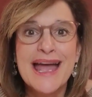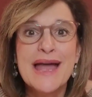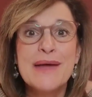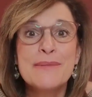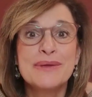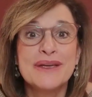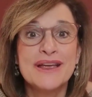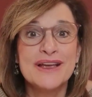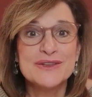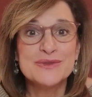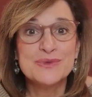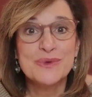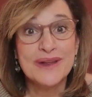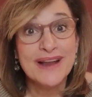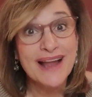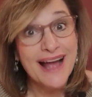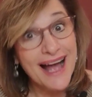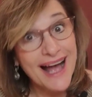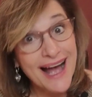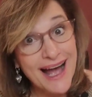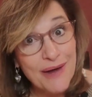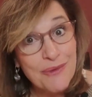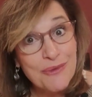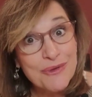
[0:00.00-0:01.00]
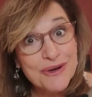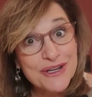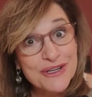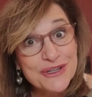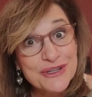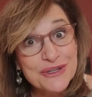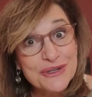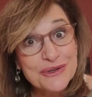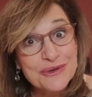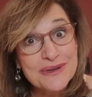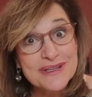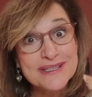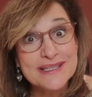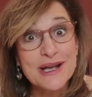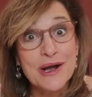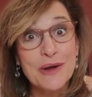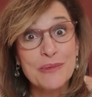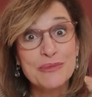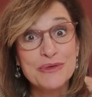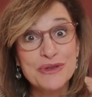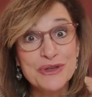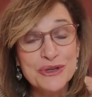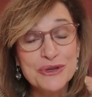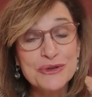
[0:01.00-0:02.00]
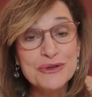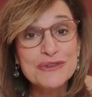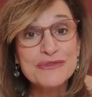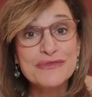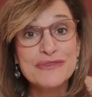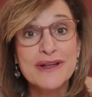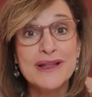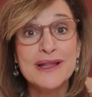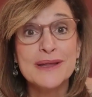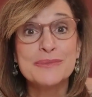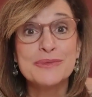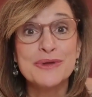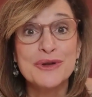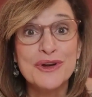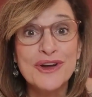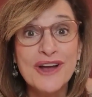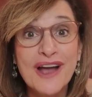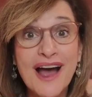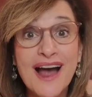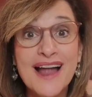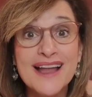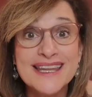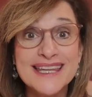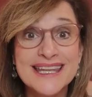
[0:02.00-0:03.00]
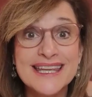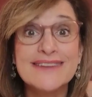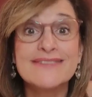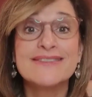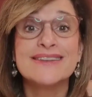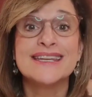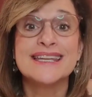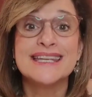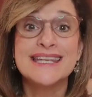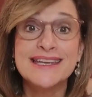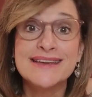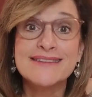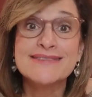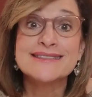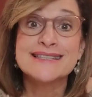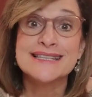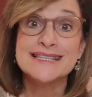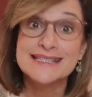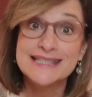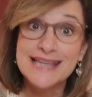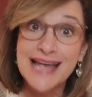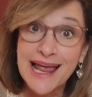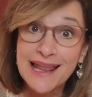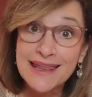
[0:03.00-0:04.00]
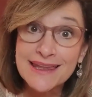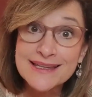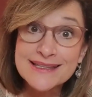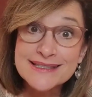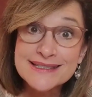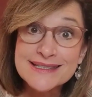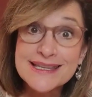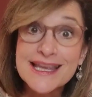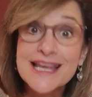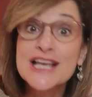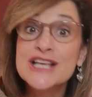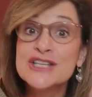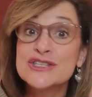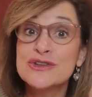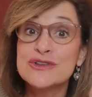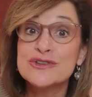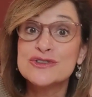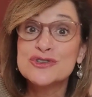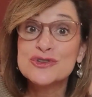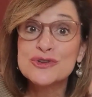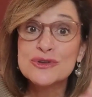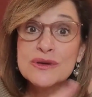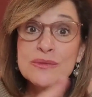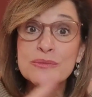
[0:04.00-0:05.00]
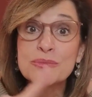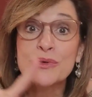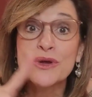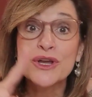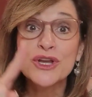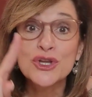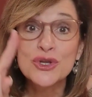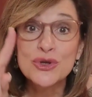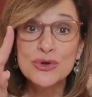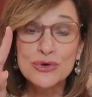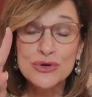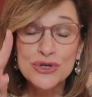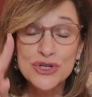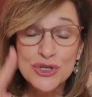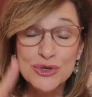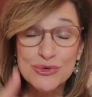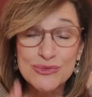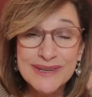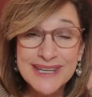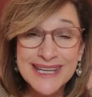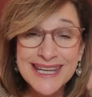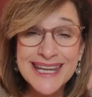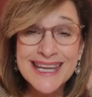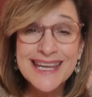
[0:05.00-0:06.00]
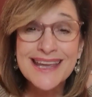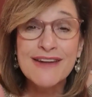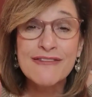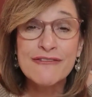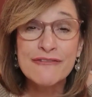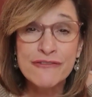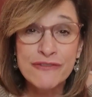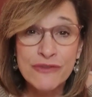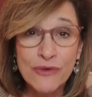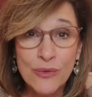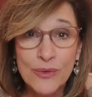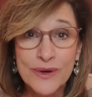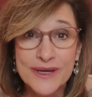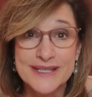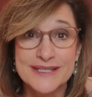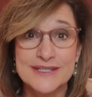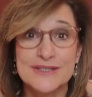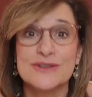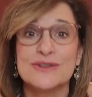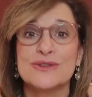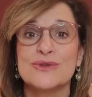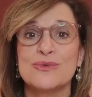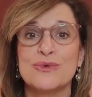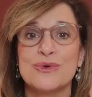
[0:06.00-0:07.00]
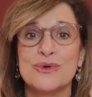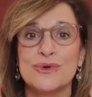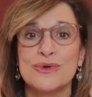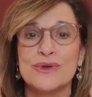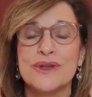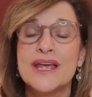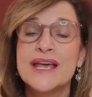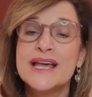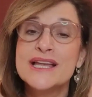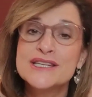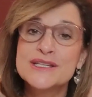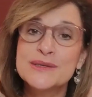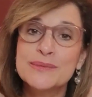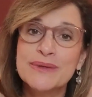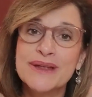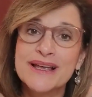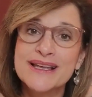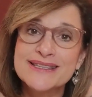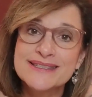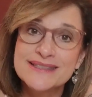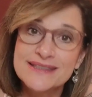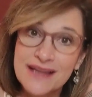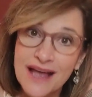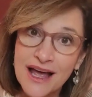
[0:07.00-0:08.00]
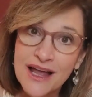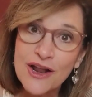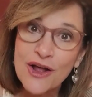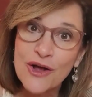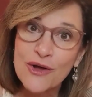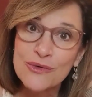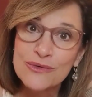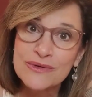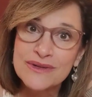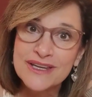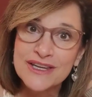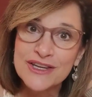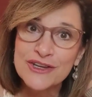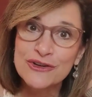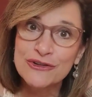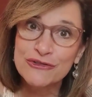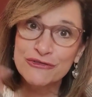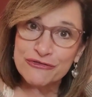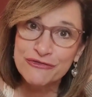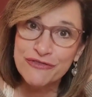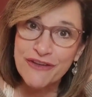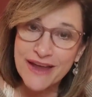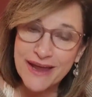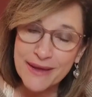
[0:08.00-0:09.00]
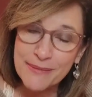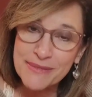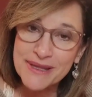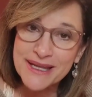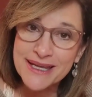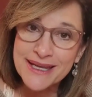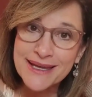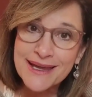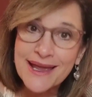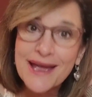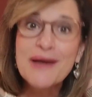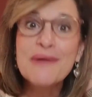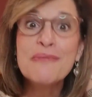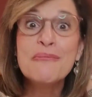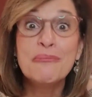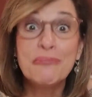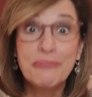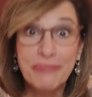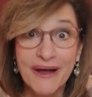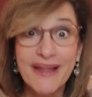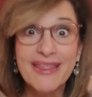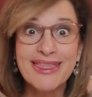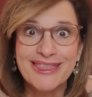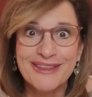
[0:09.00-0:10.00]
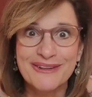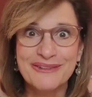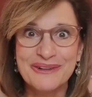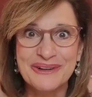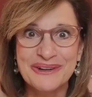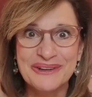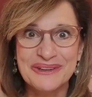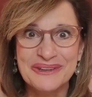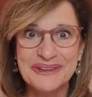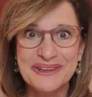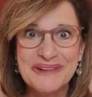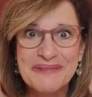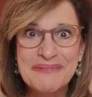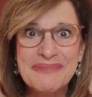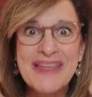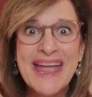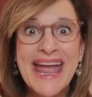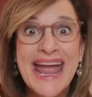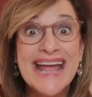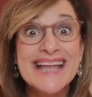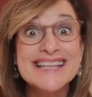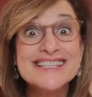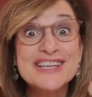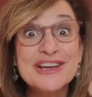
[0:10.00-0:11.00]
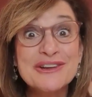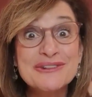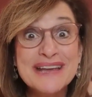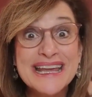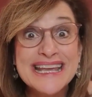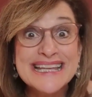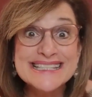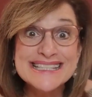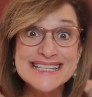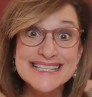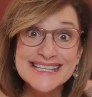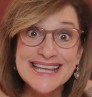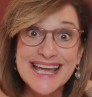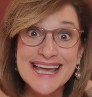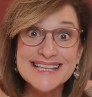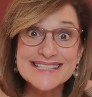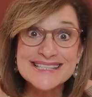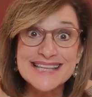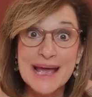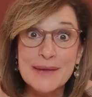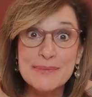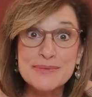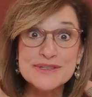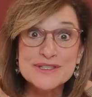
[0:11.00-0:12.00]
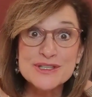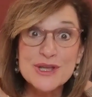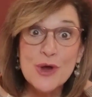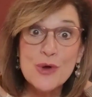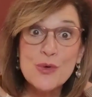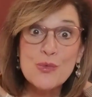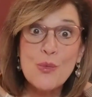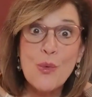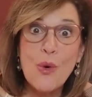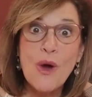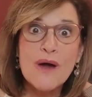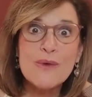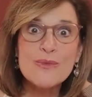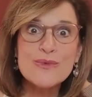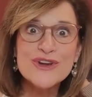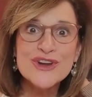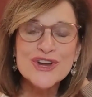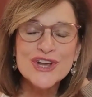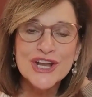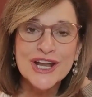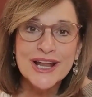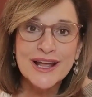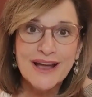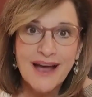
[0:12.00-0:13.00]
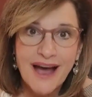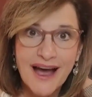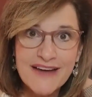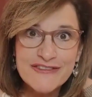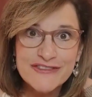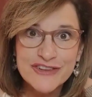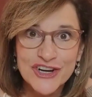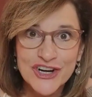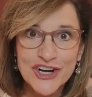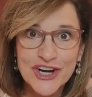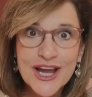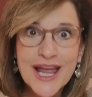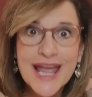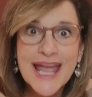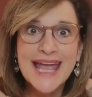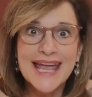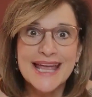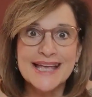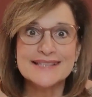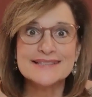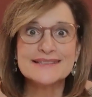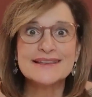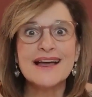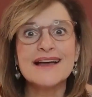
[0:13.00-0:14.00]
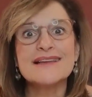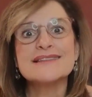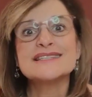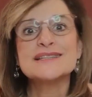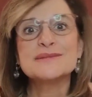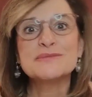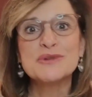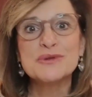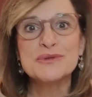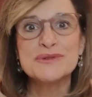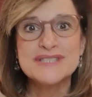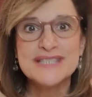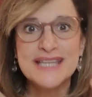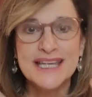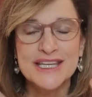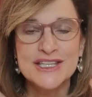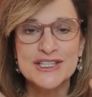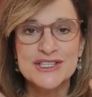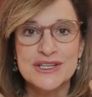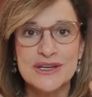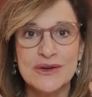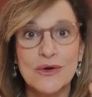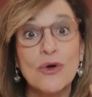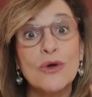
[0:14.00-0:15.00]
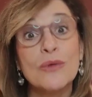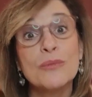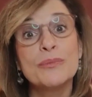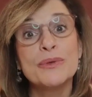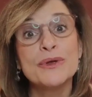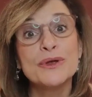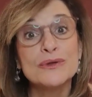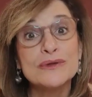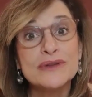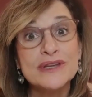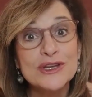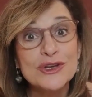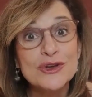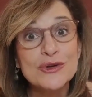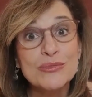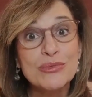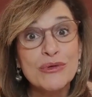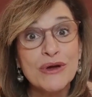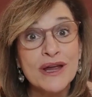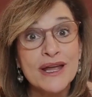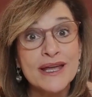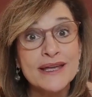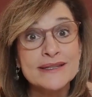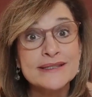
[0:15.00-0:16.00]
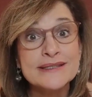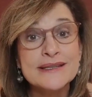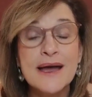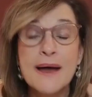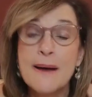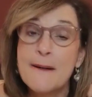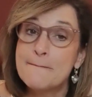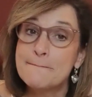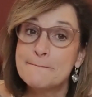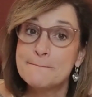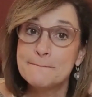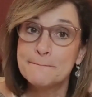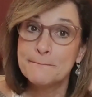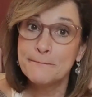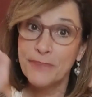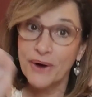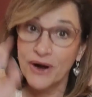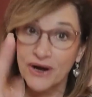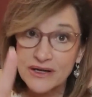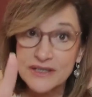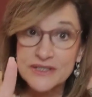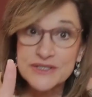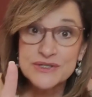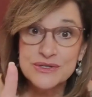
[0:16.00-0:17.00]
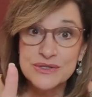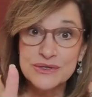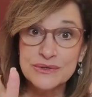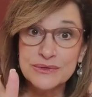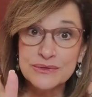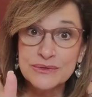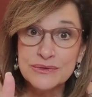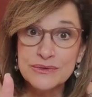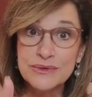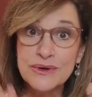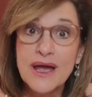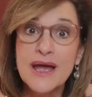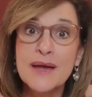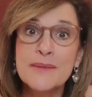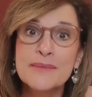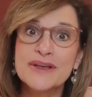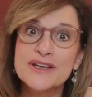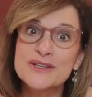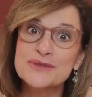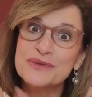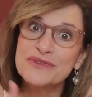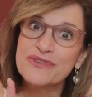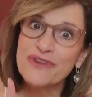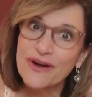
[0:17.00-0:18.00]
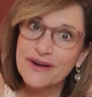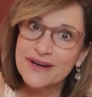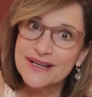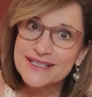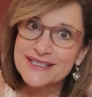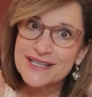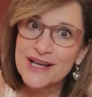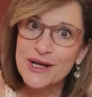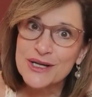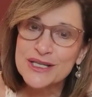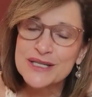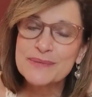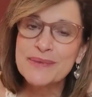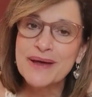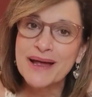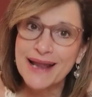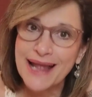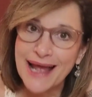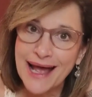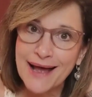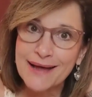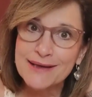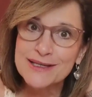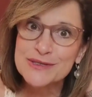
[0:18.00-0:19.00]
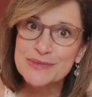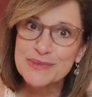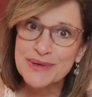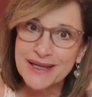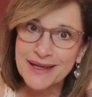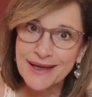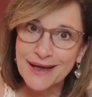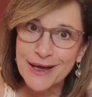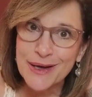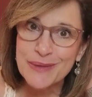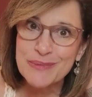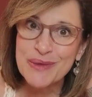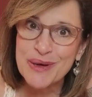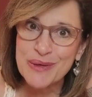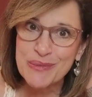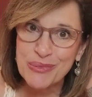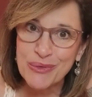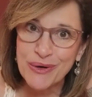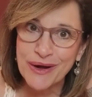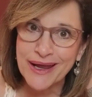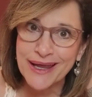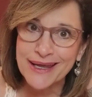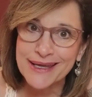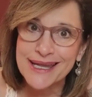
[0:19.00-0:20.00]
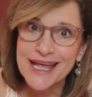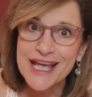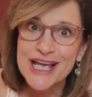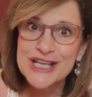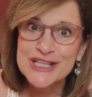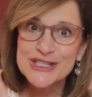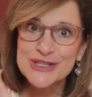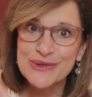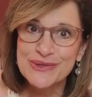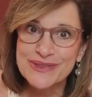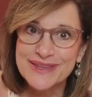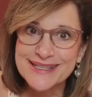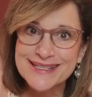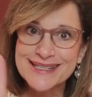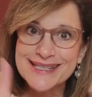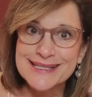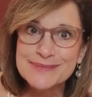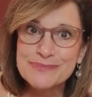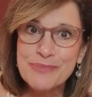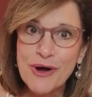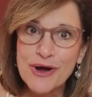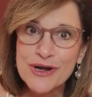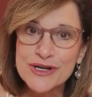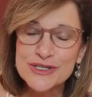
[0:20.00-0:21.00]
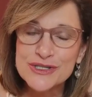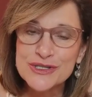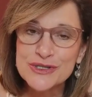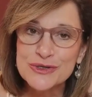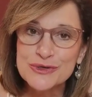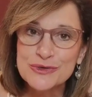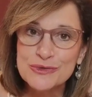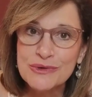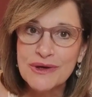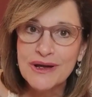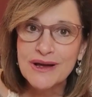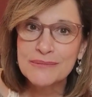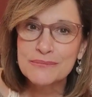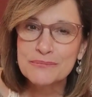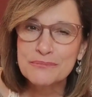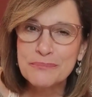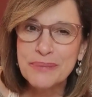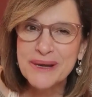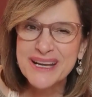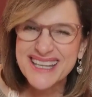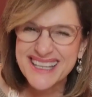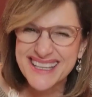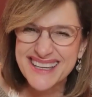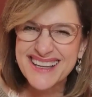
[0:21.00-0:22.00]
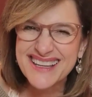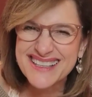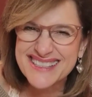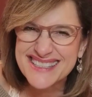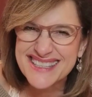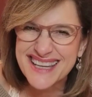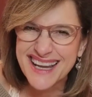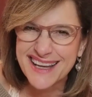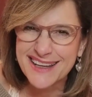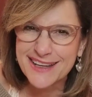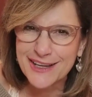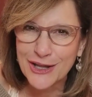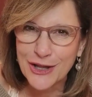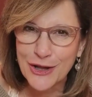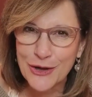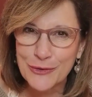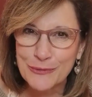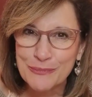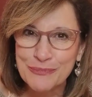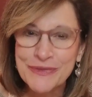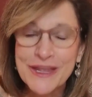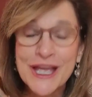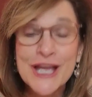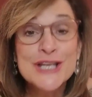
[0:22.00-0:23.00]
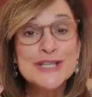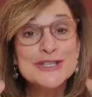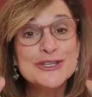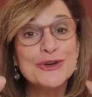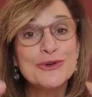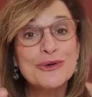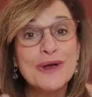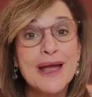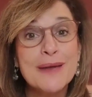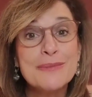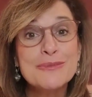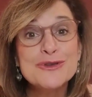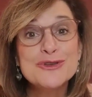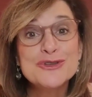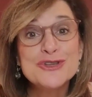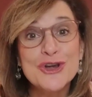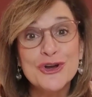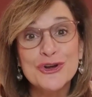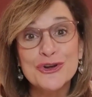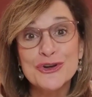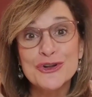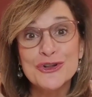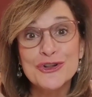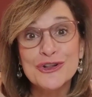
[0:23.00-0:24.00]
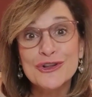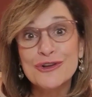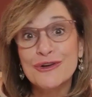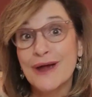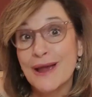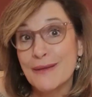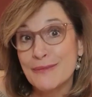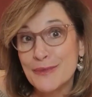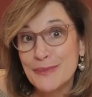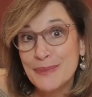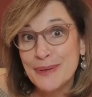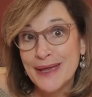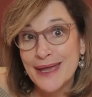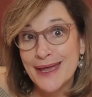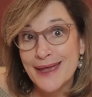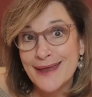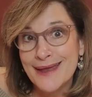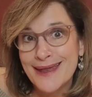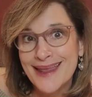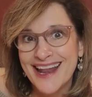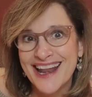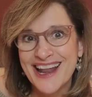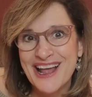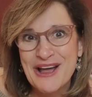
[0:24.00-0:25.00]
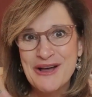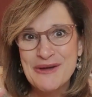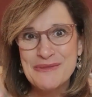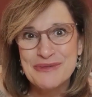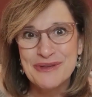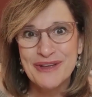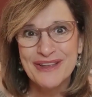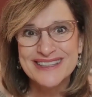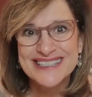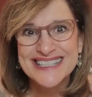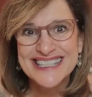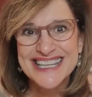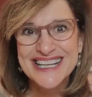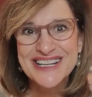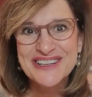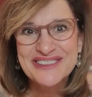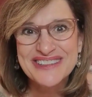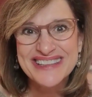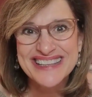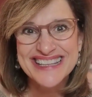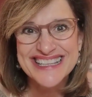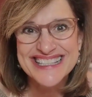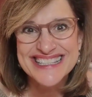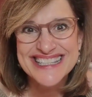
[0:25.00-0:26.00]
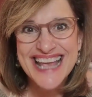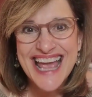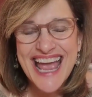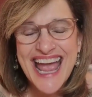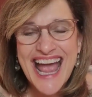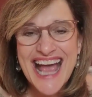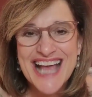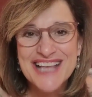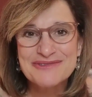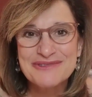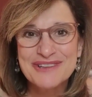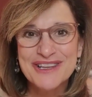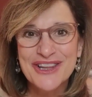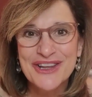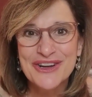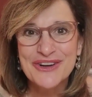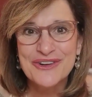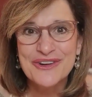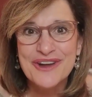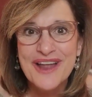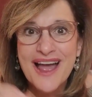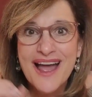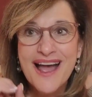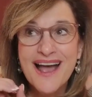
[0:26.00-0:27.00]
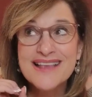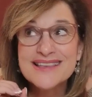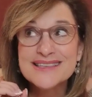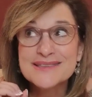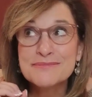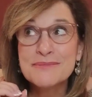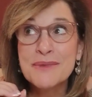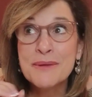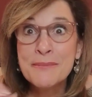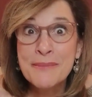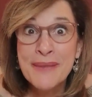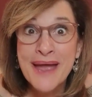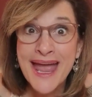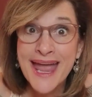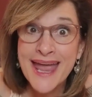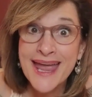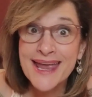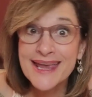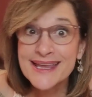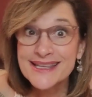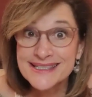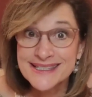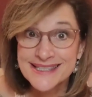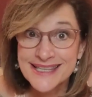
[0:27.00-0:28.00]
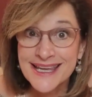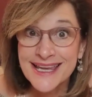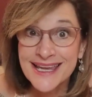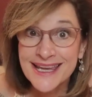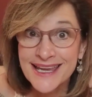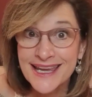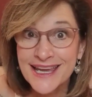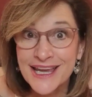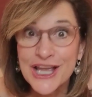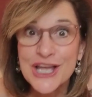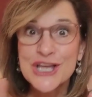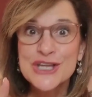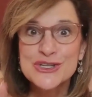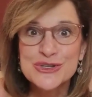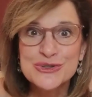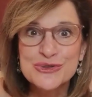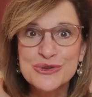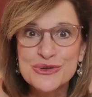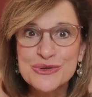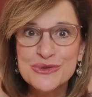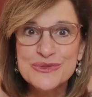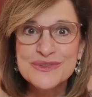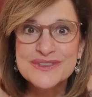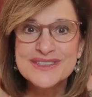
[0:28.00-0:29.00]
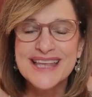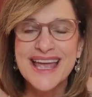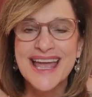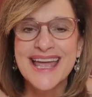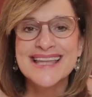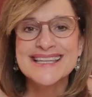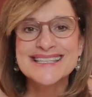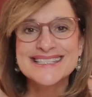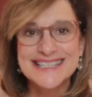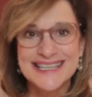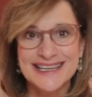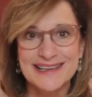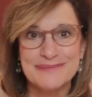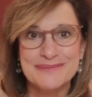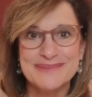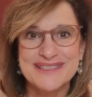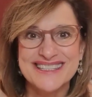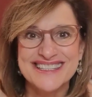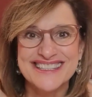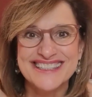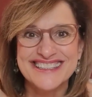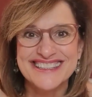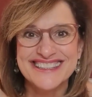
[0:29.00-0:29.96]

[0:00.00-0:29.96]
Because what I want to do is help you develop your God-given gifts and talents so that you can bring your unique voice to the world to bless not only your family, but the world. And so in today's episode, what we're going to cover is customer retention or building your brand part 2, because we've already talked about how to become a brand. So this is part 2, but it does stand alone. So grab your journal, grab a pen, and I hope y'all stick with us as we learn some amazing truths and tips.